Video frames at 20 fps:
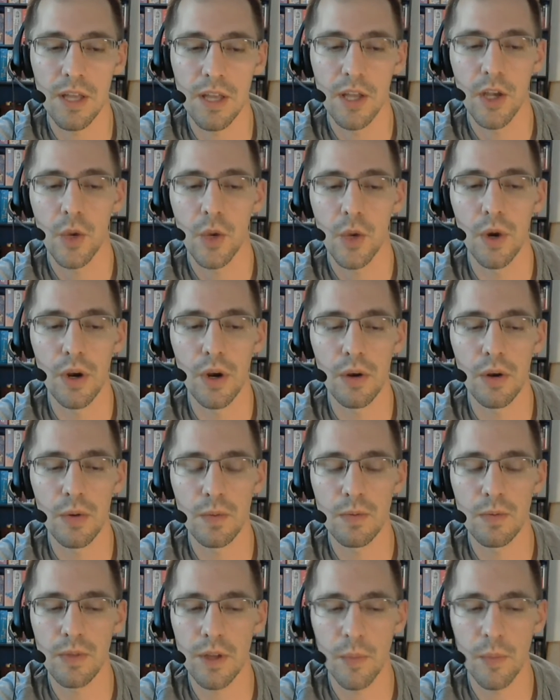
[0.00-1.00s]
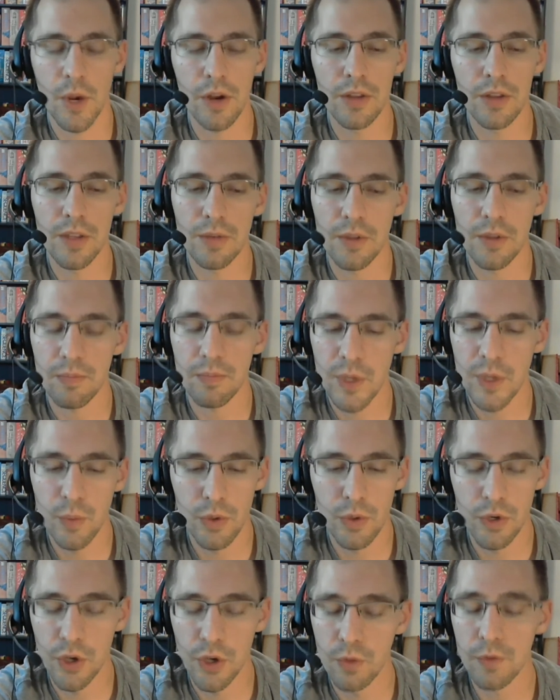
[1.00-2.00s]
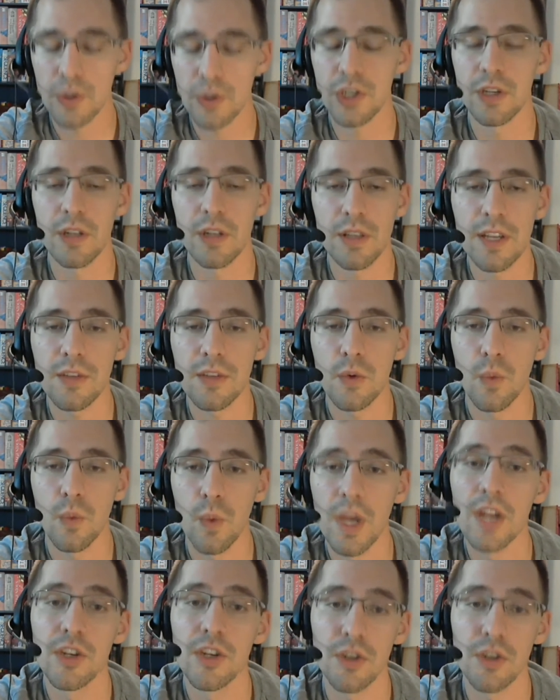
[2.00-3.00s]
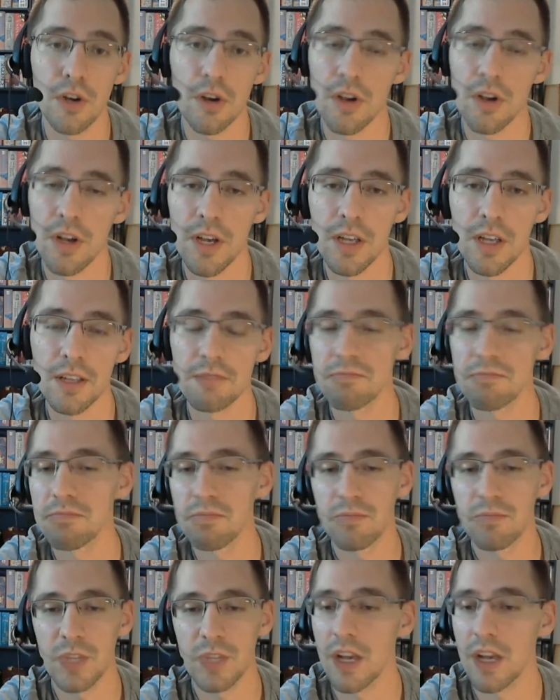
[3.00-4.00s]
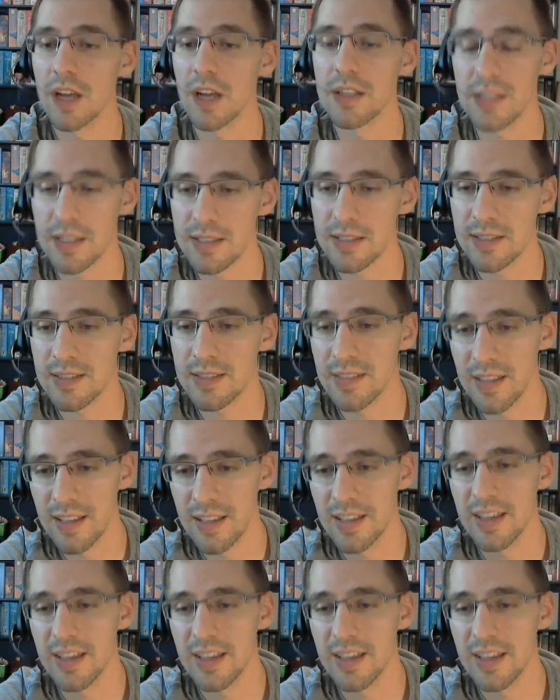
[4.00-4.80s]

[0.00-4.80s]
where apparently people who go fishing out like to wager on the contests.